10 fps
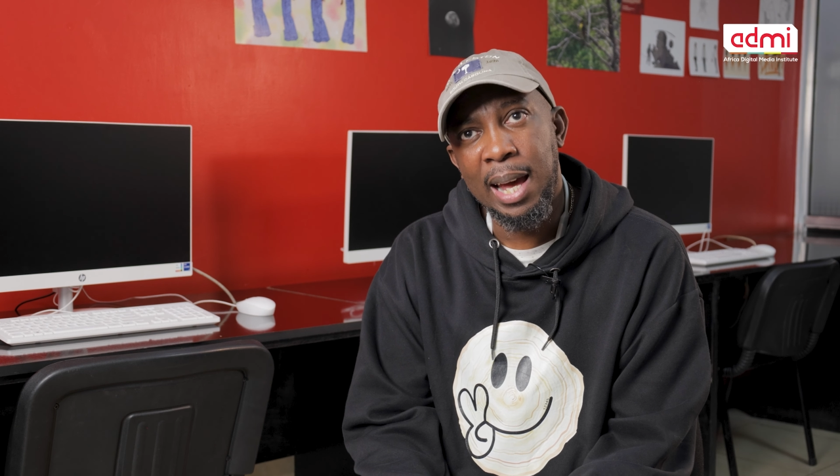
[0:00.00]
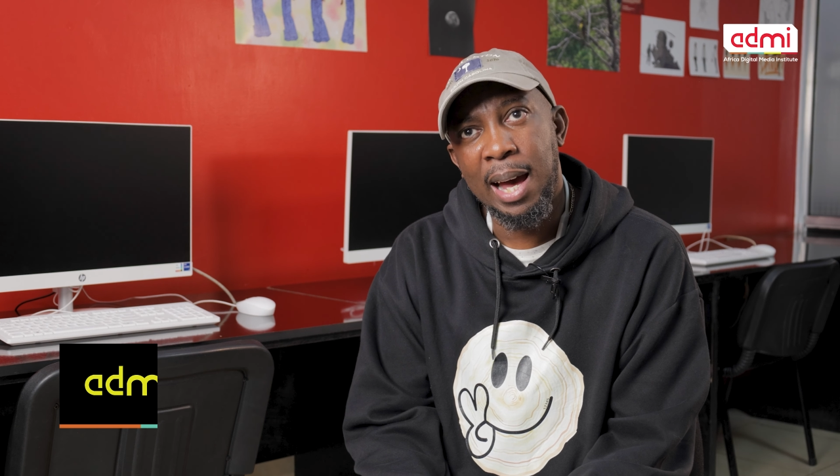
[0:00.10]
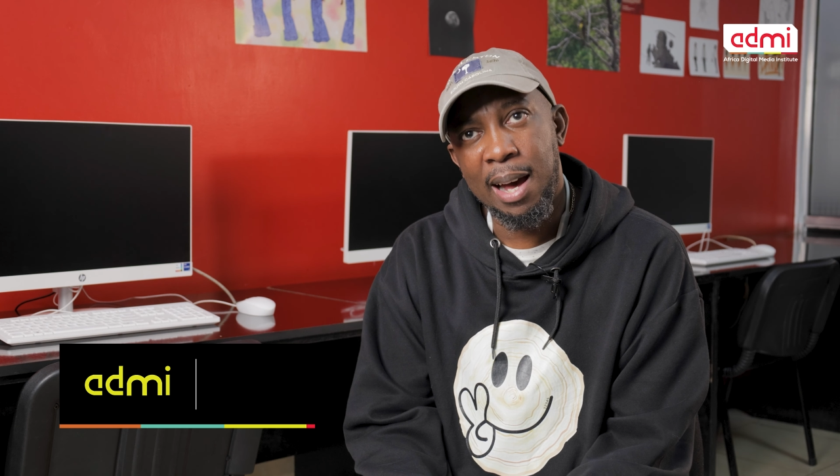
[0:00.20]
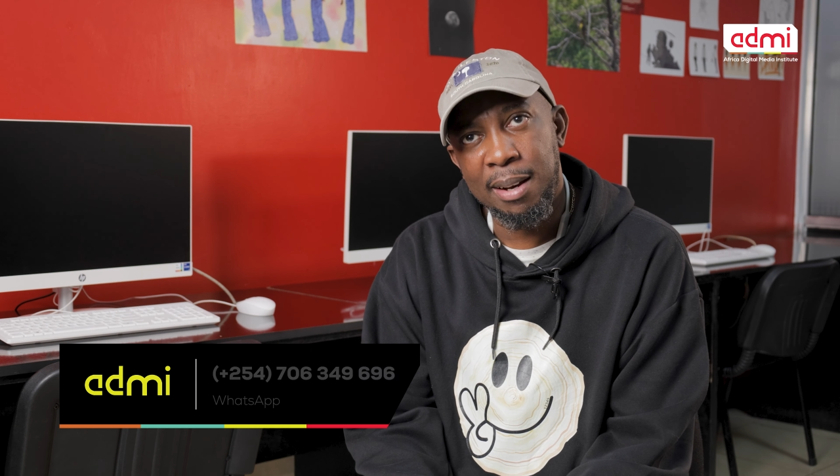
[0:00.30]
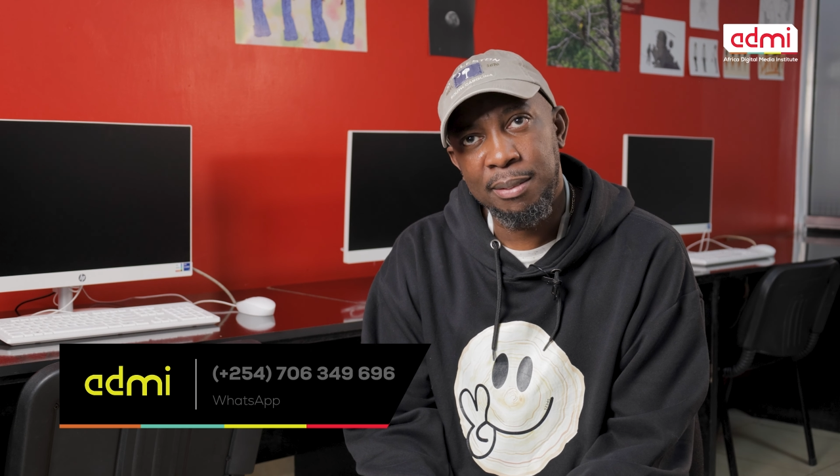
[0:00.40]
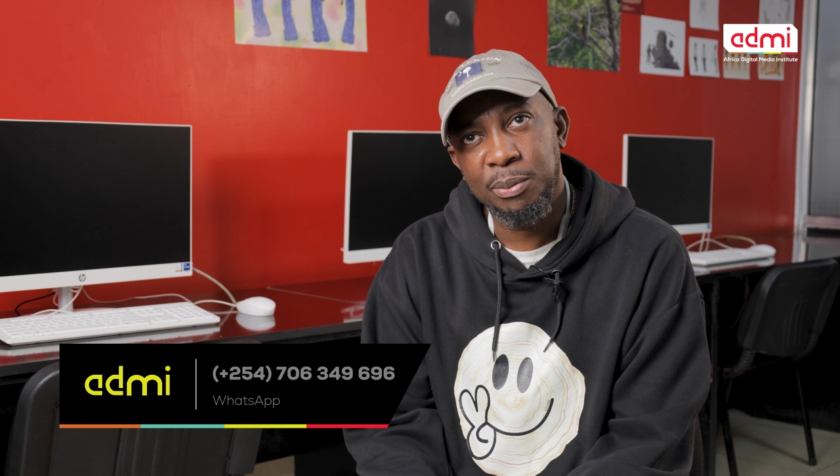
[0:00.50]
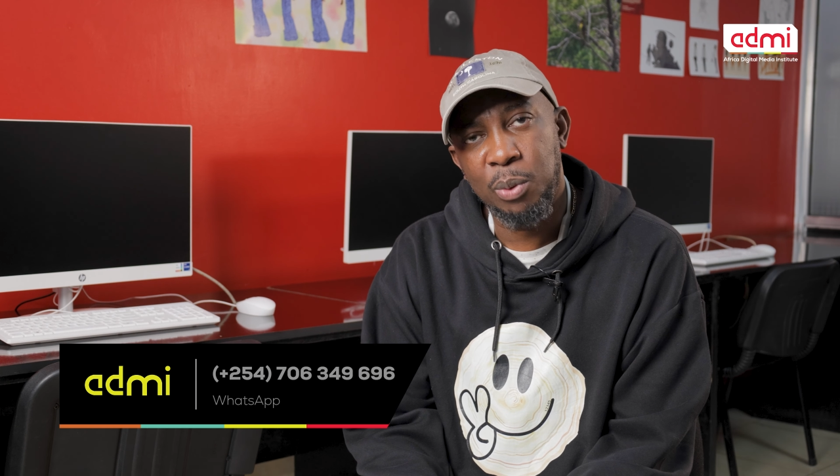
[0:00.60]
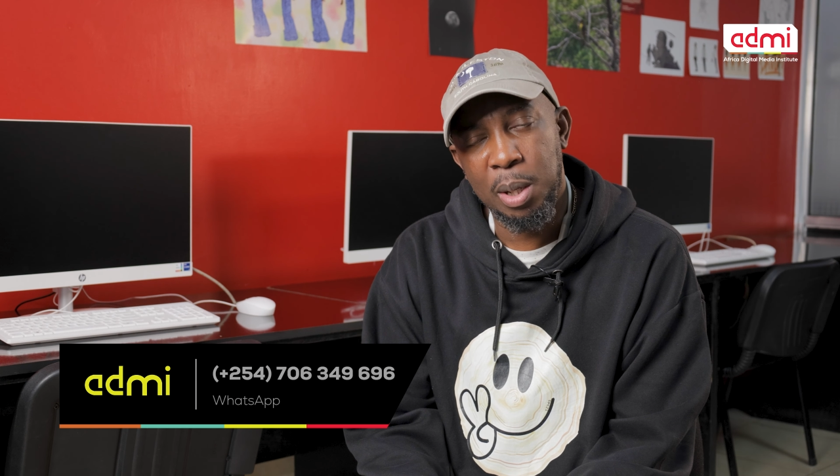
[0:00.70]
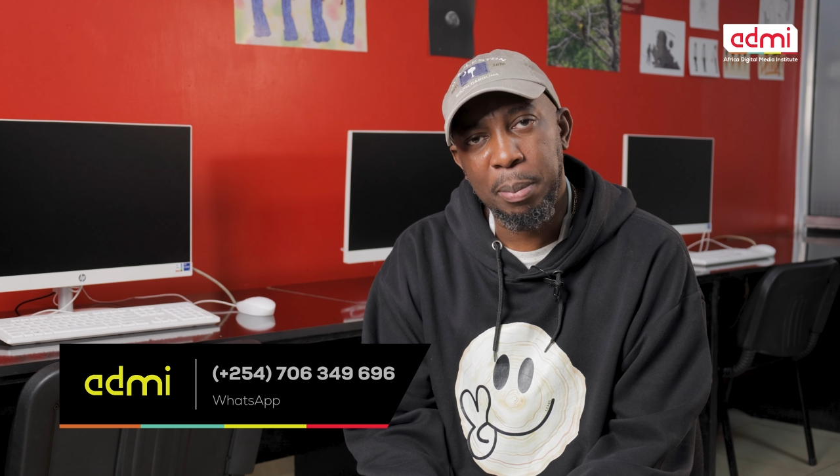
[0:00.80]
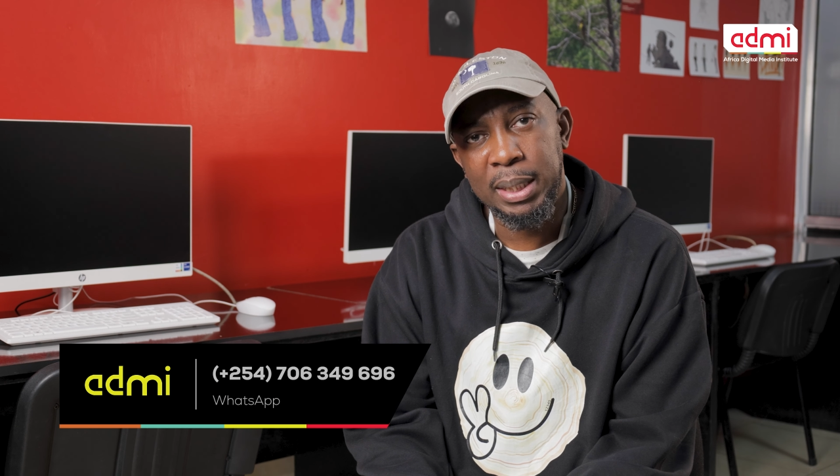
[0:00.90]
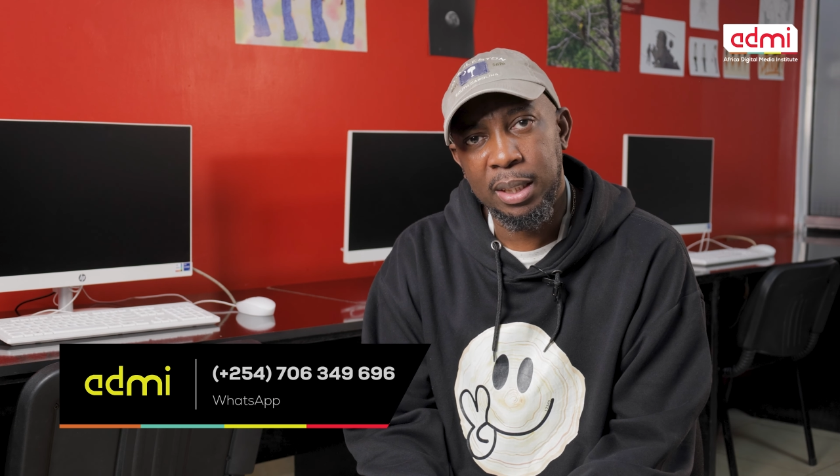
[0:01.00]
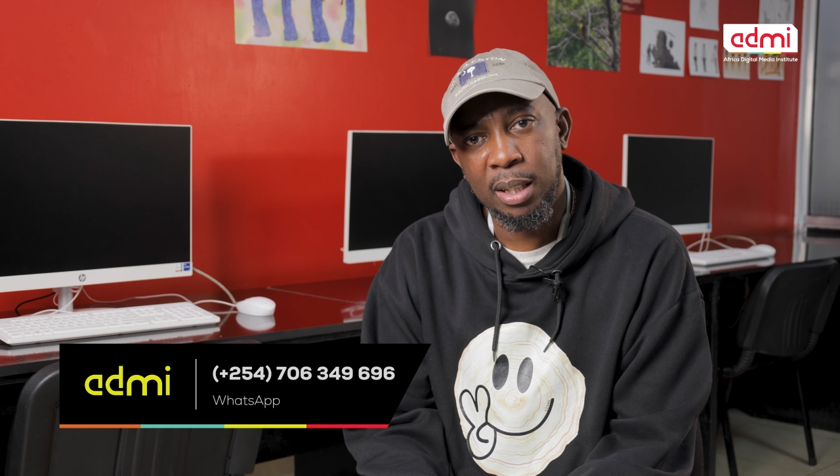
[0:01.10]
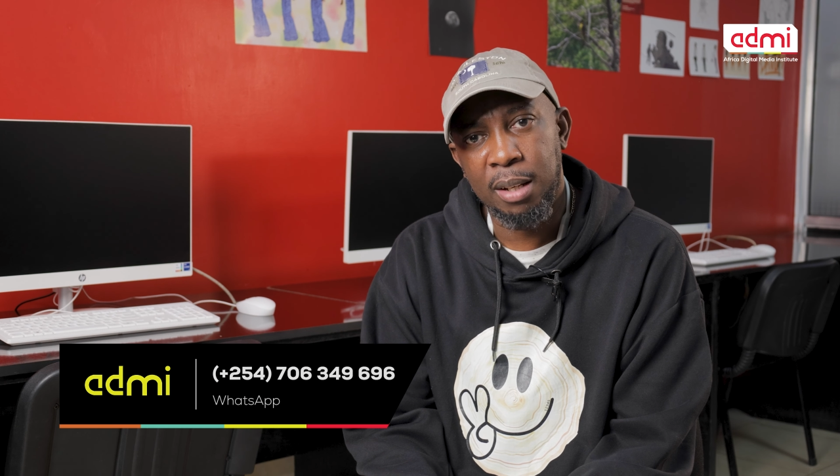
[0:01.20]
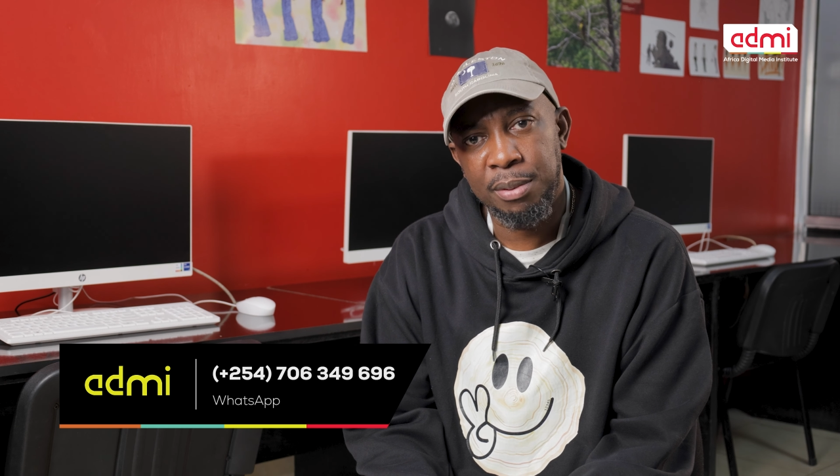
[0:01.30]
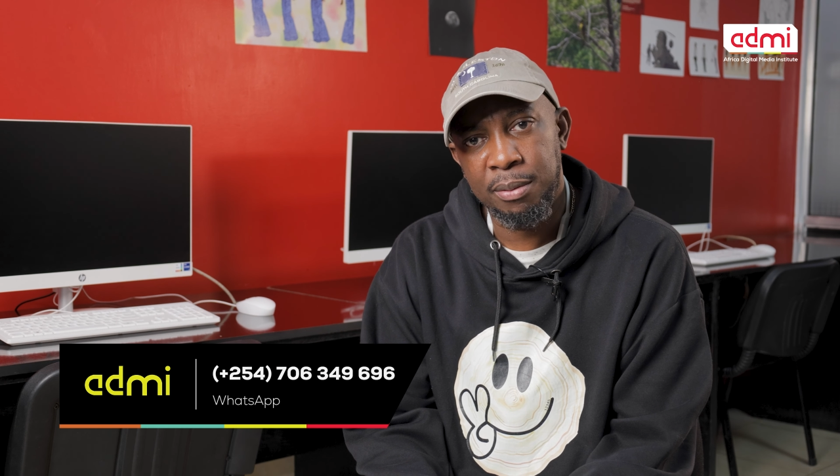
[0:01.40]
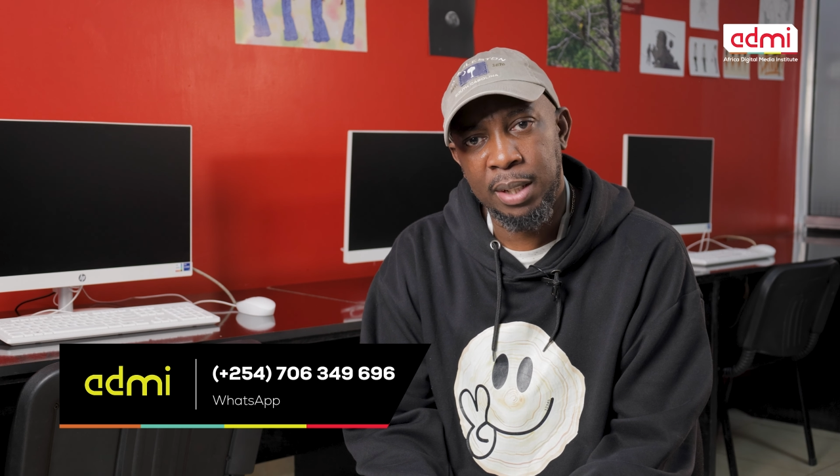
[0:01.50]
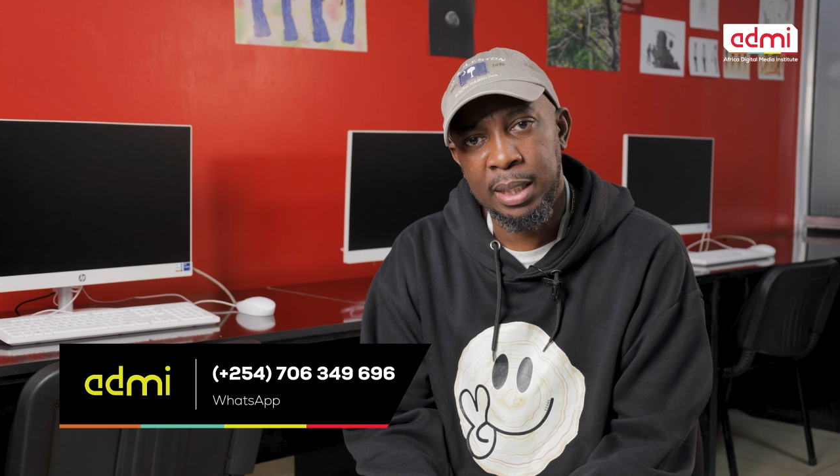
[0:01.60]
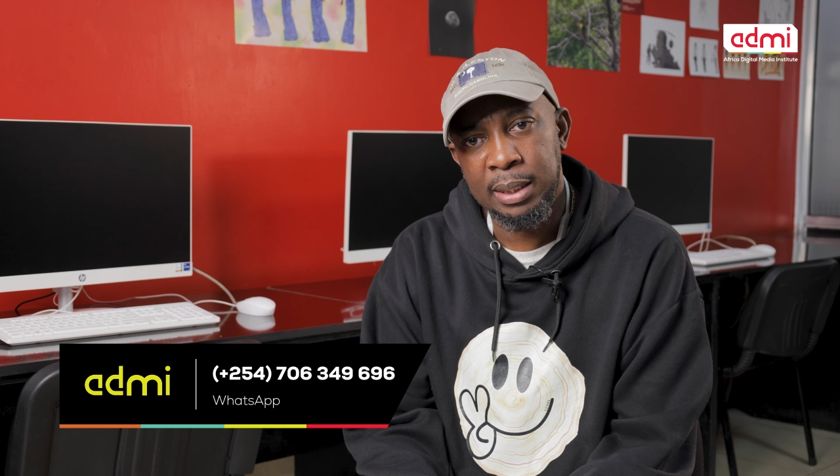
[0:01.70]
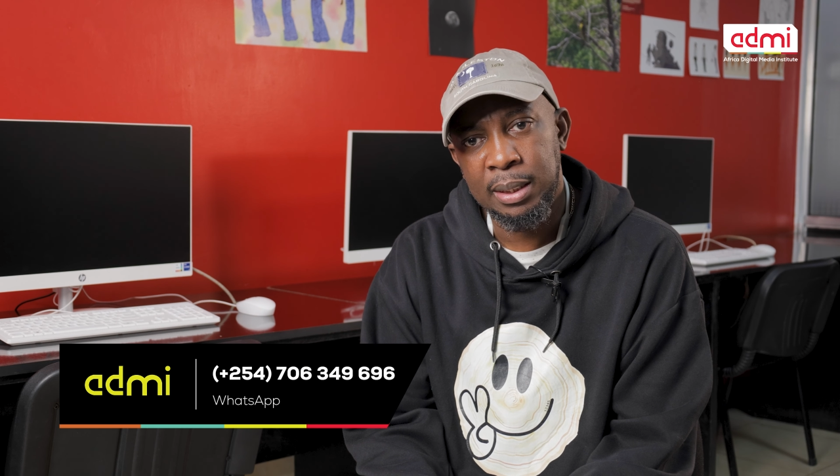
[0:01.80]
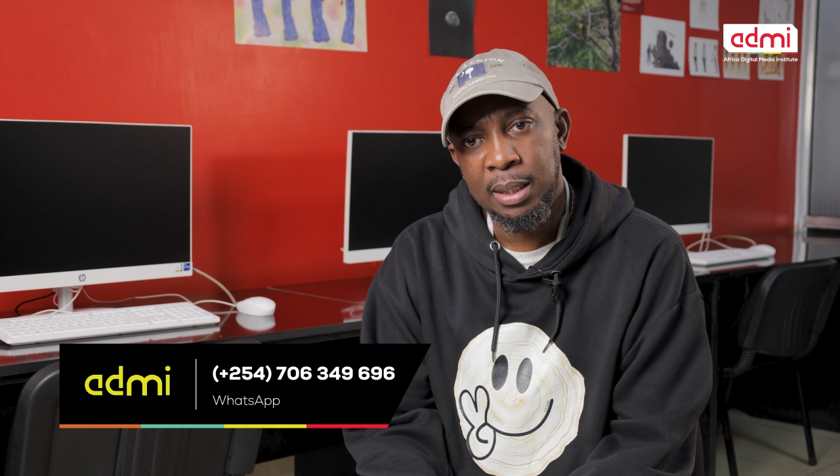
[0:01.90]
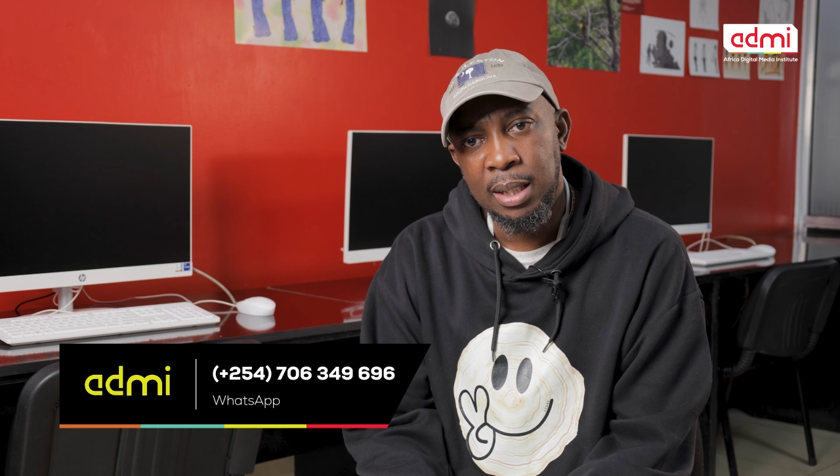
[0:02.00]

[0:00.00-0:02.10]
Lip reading: have one particular favorite,